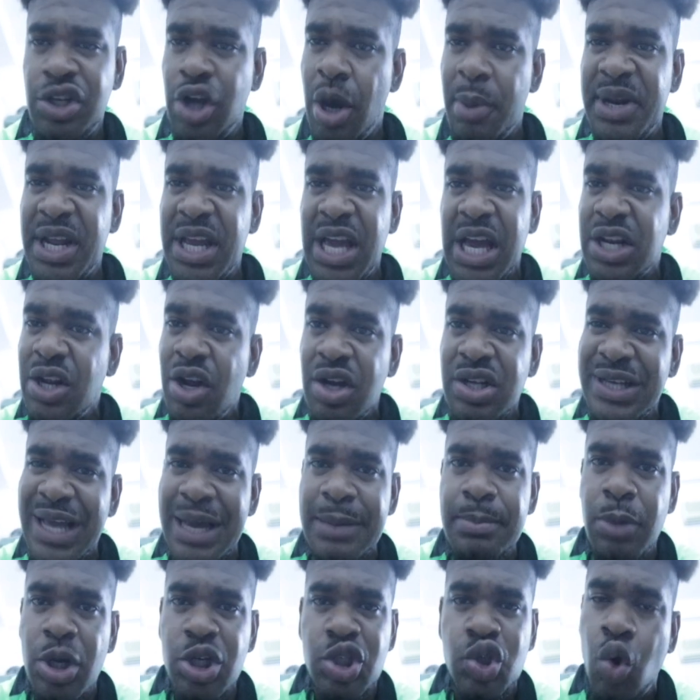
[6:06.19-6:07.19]
Dominica don't
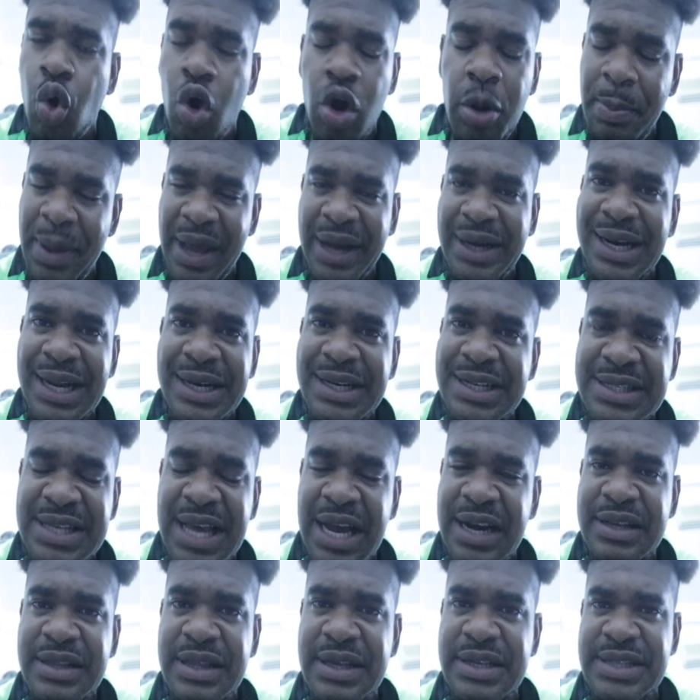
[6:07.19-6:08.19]
get much gold medal and this
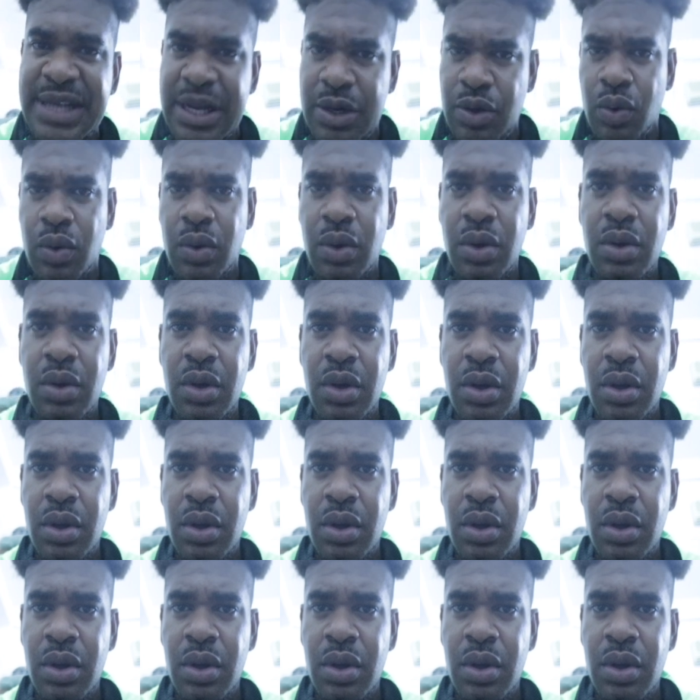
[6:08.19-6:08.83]
kind of things, you know.